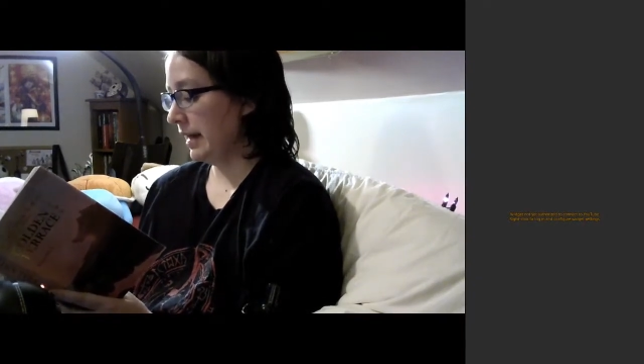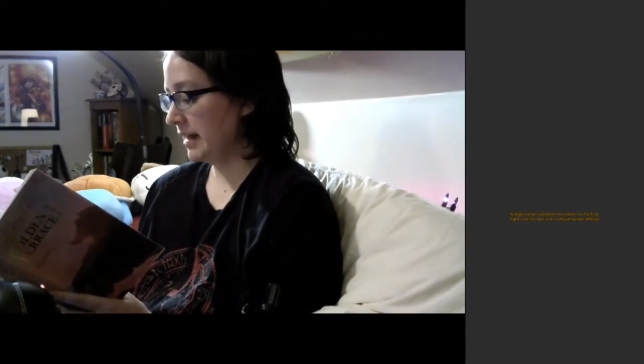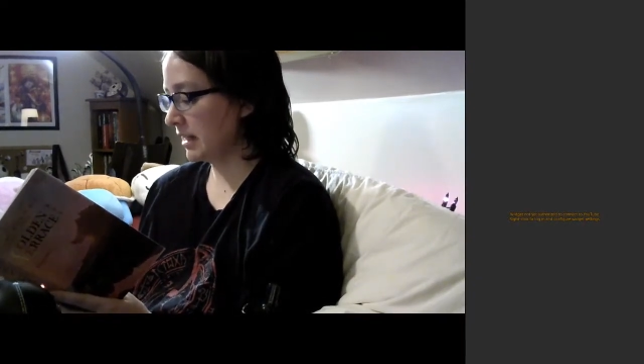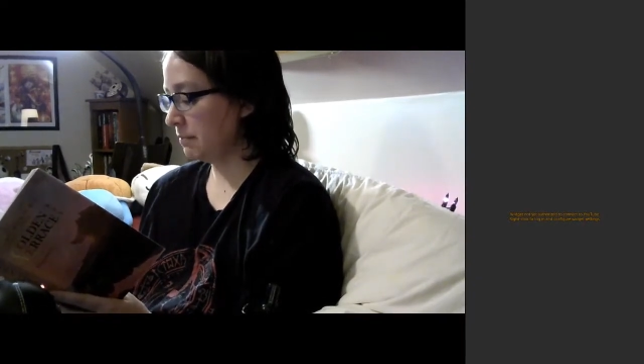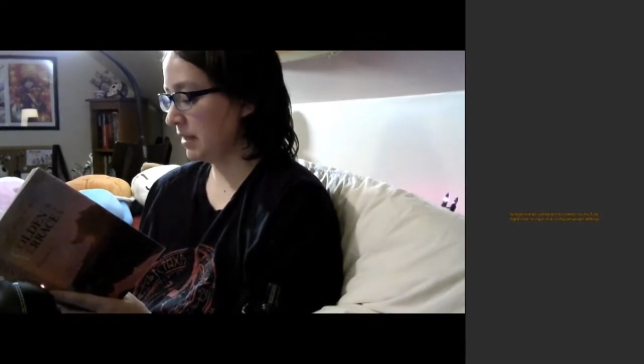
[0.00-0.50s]

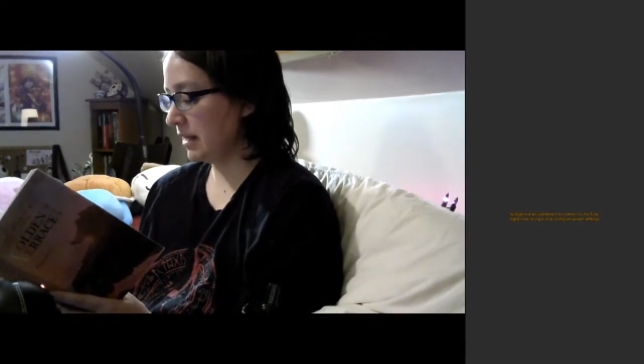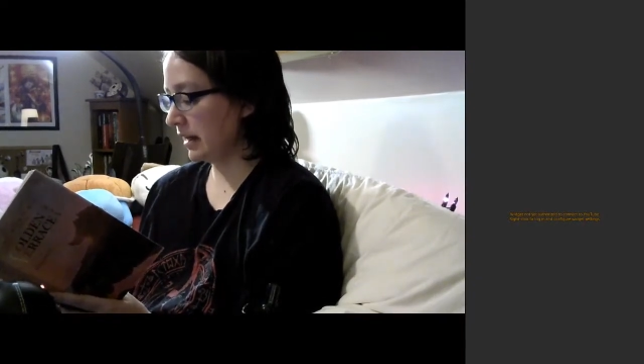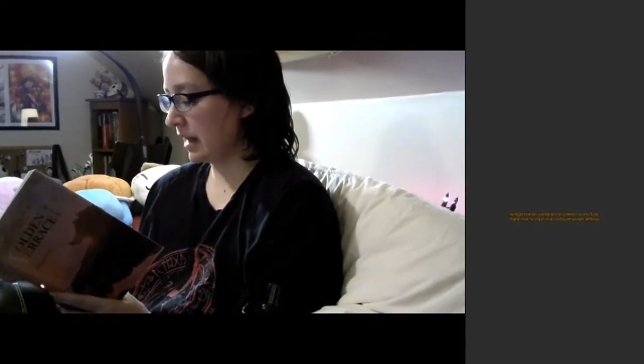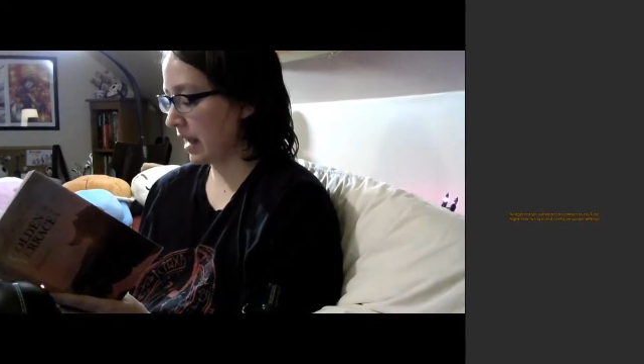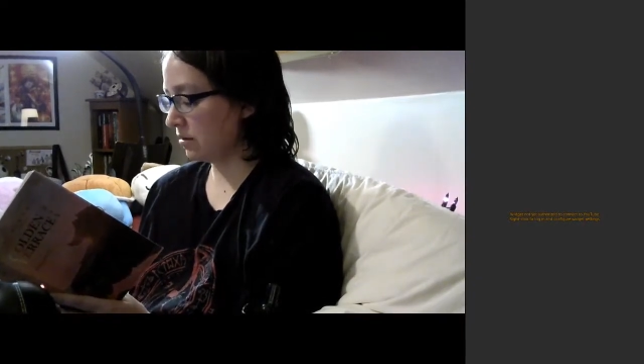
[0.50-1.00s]
Isn't being
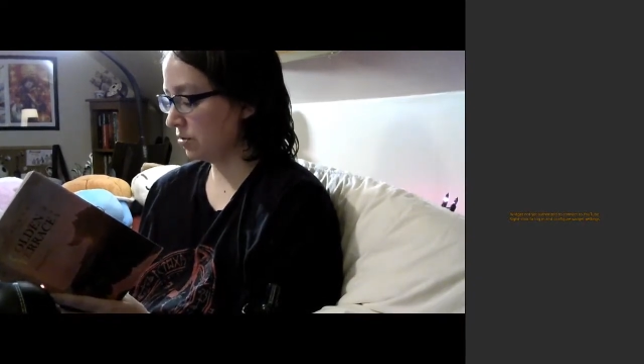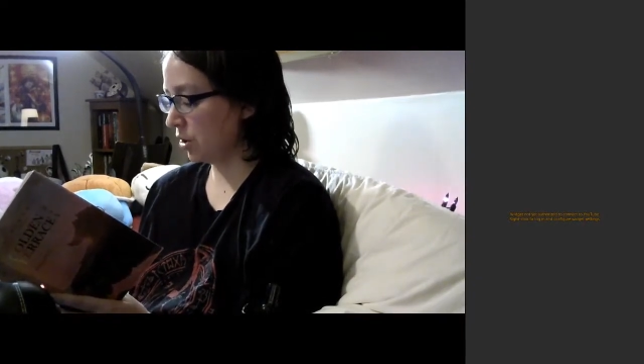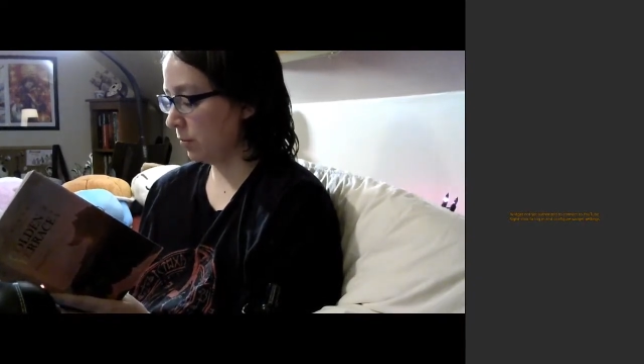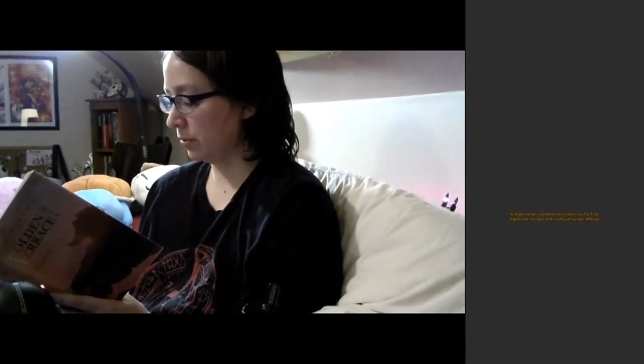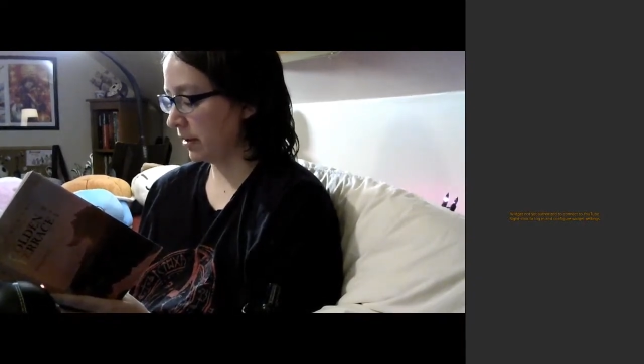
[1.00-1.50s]
an idle
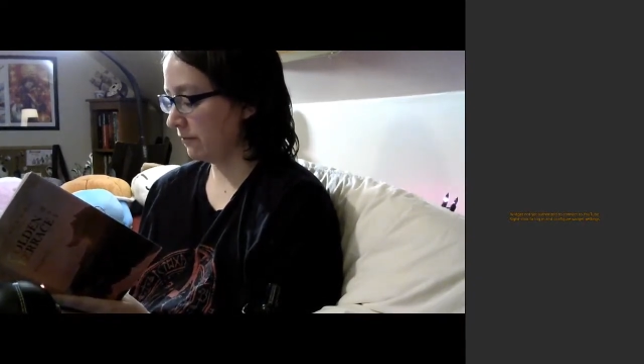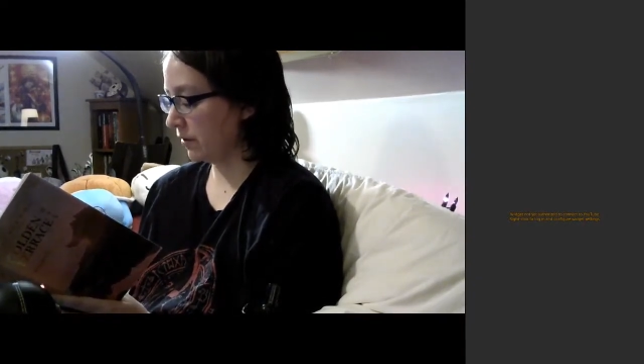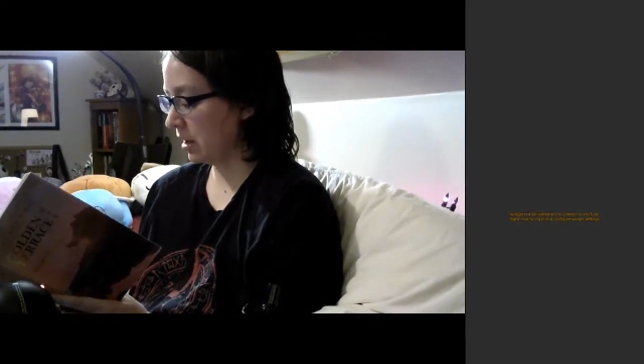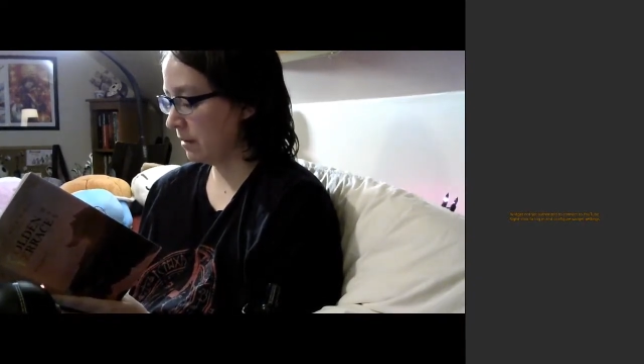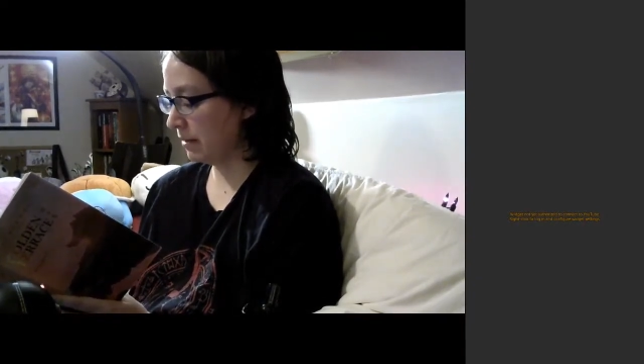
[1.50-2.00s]
nobleman
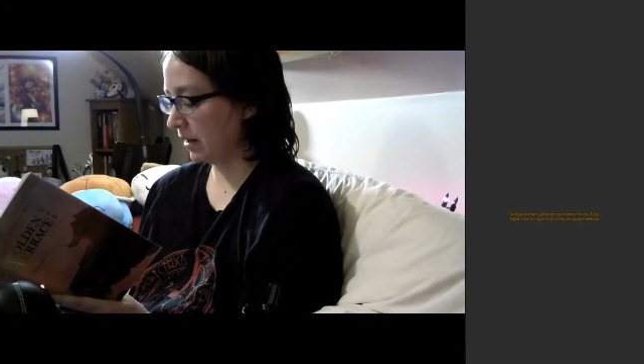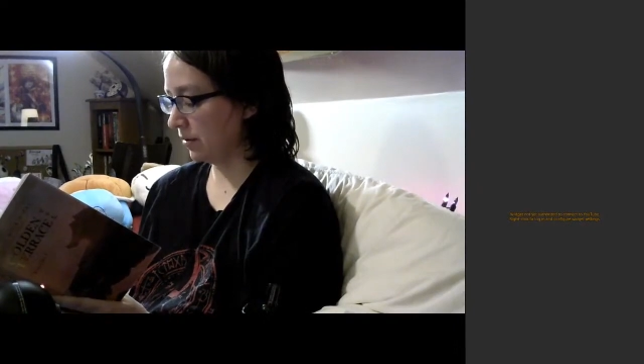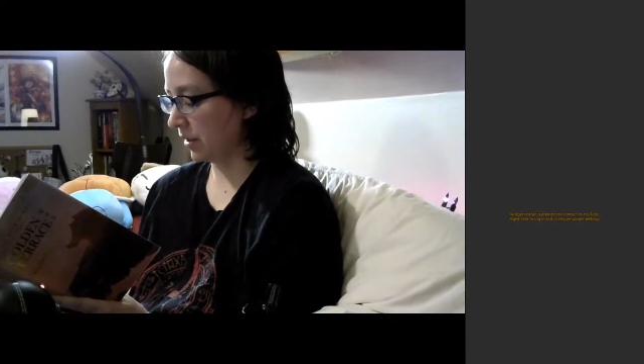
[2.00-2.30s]
far better